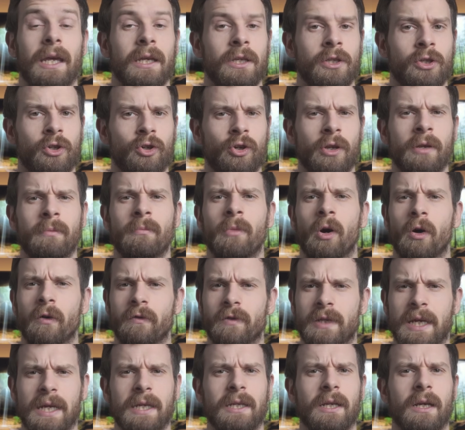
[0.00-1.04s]
a stream of
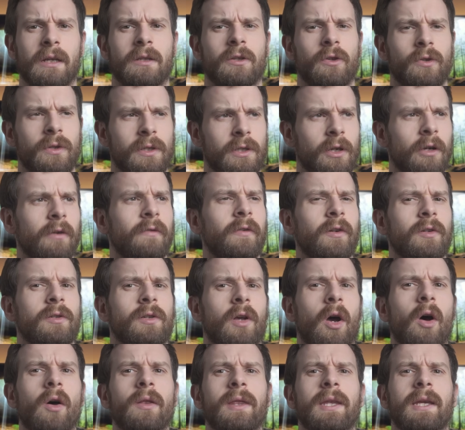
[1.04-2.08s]
data to servers
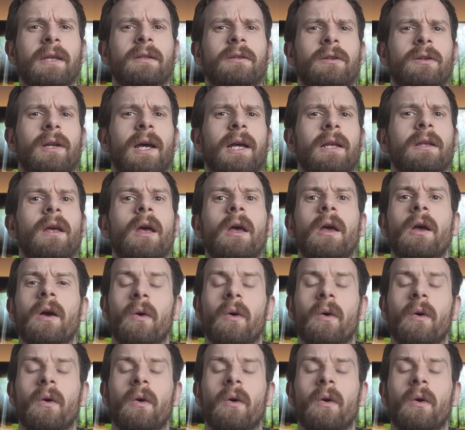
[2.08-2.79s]
on the internet